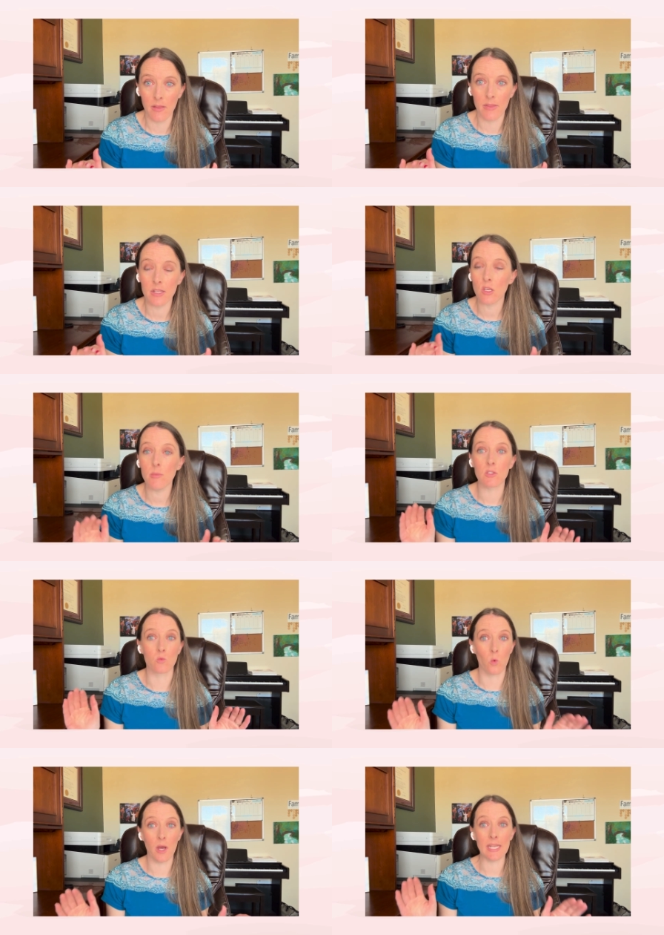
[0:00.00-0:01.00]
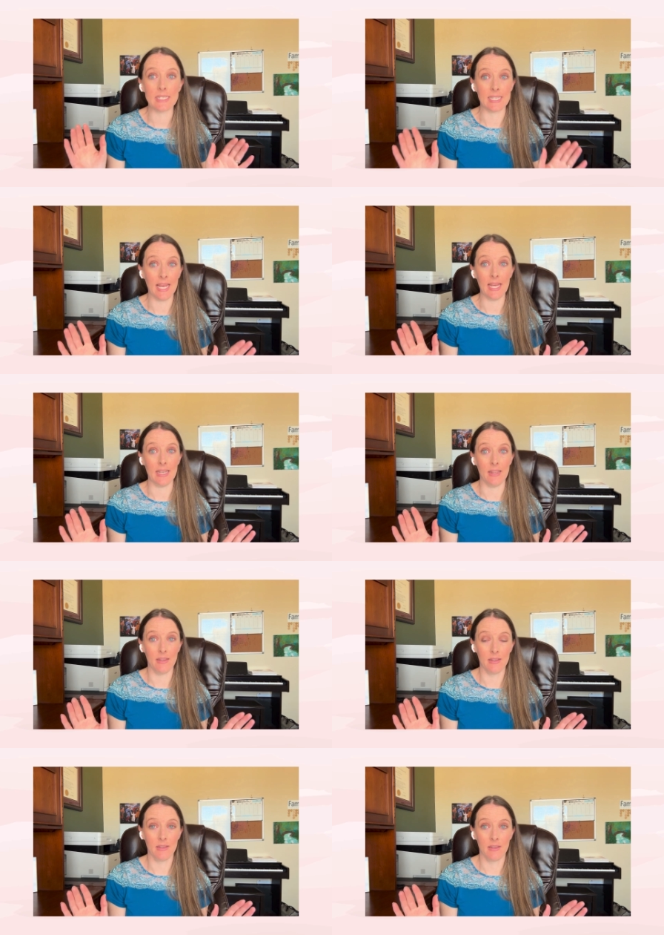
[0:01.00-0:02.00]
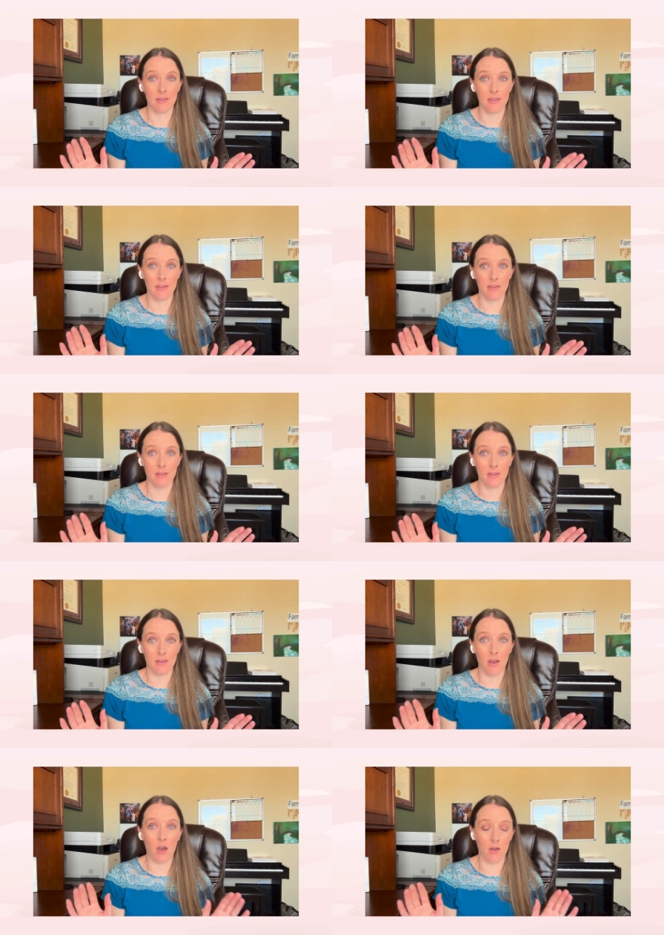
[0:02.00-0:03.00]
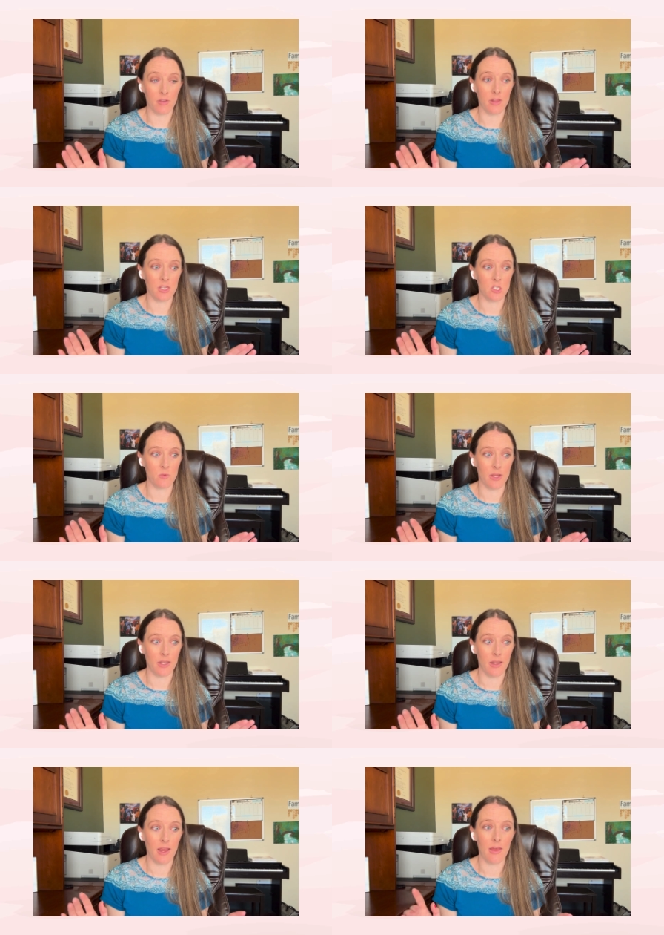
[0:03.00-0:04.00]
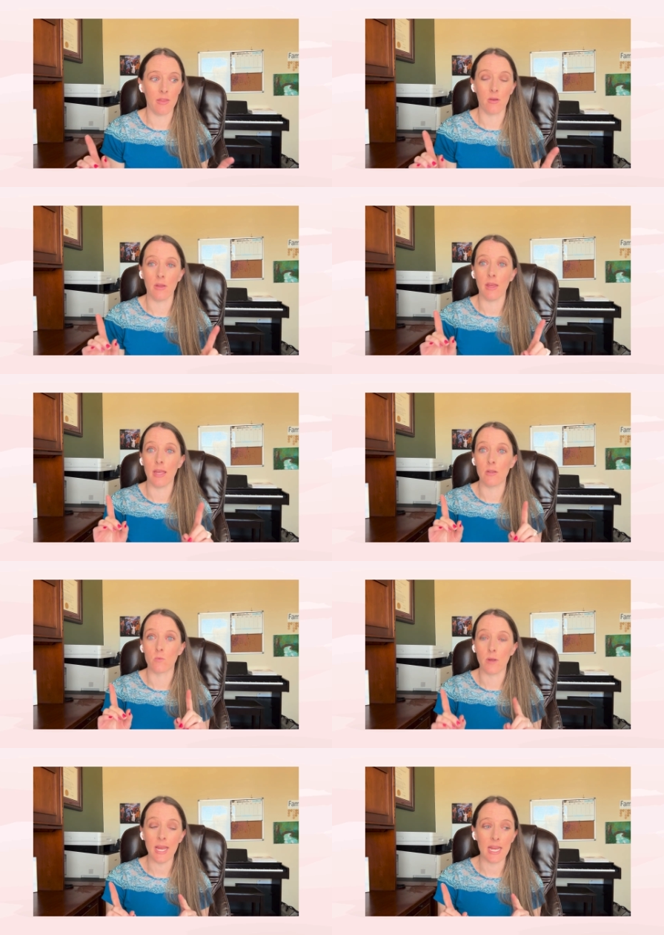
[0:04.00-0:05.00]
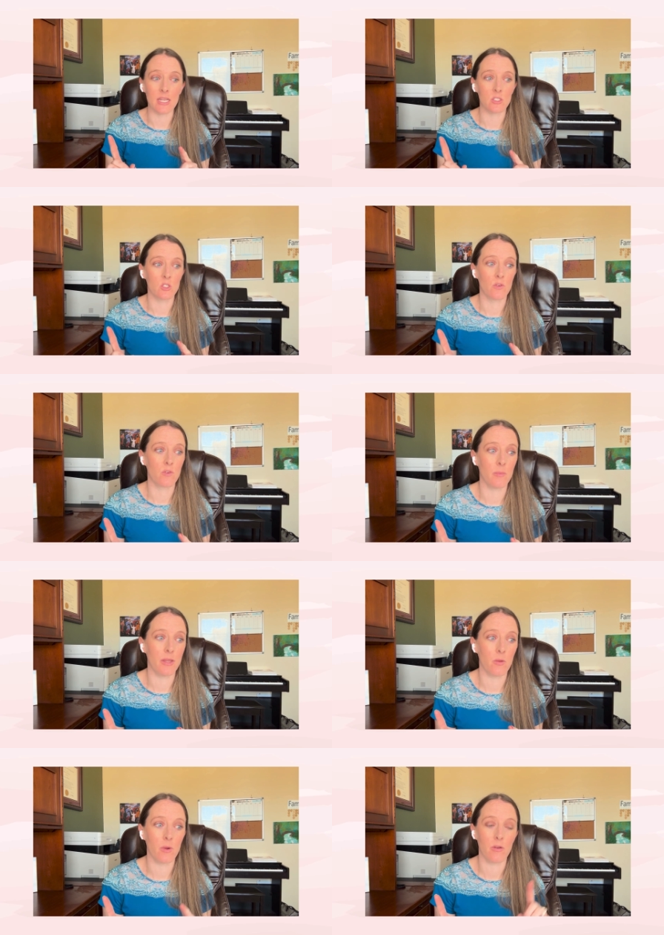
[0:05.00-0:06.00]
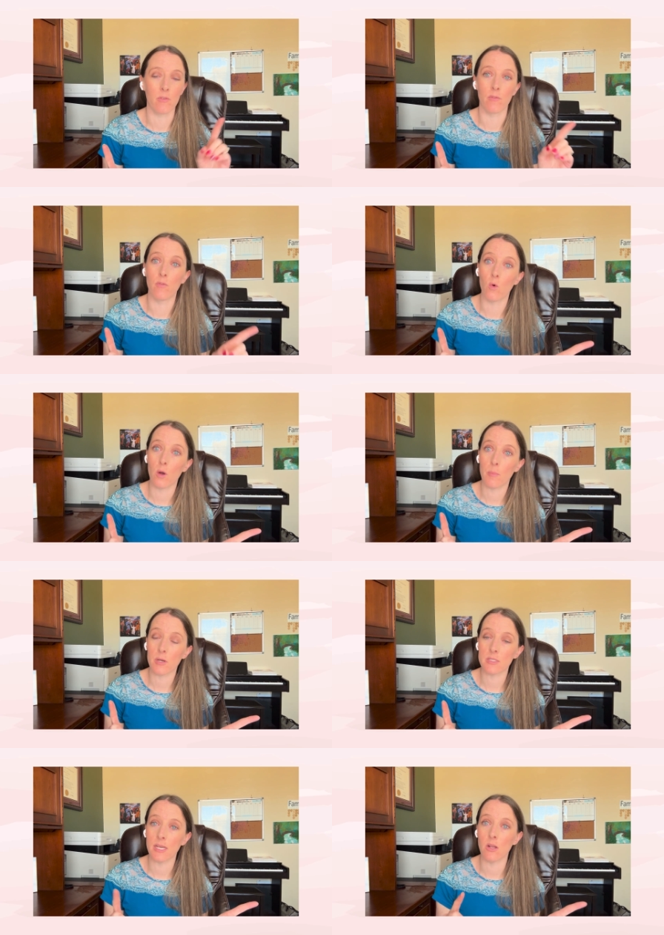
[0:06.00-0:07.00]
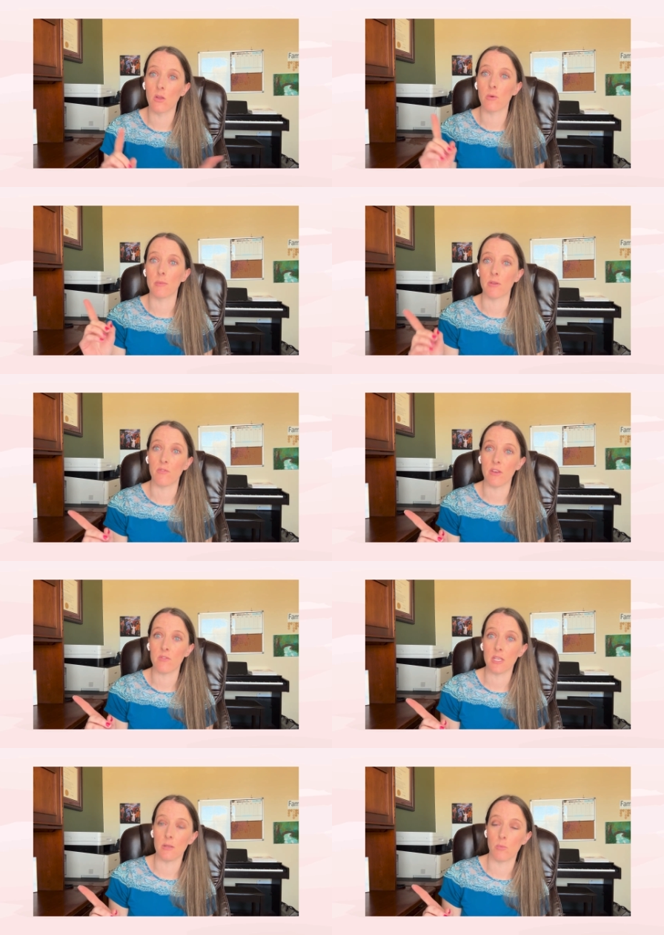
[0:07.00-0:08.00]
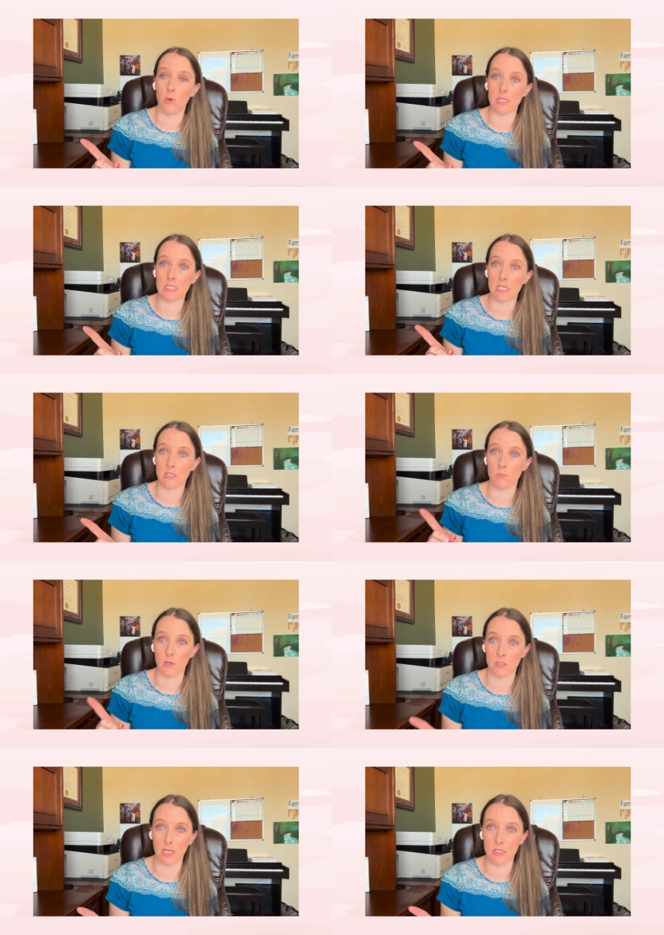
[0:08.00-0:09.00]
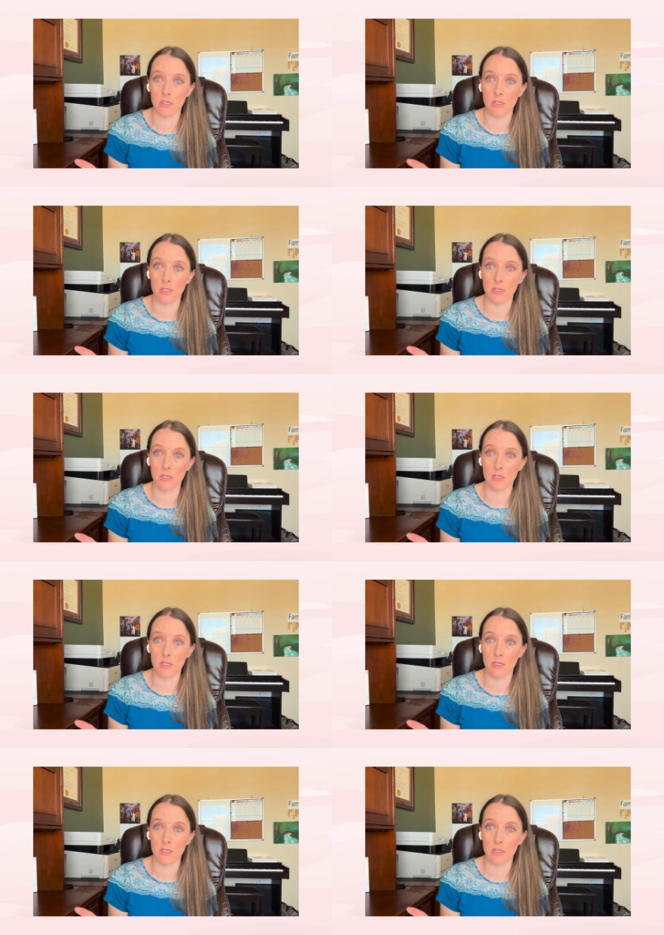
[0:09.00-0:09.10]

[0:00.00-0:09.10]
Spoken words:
That's almost 1 in 10 ovulation rate. And it ranged from anywhere from 4% all the way up to 15.6%.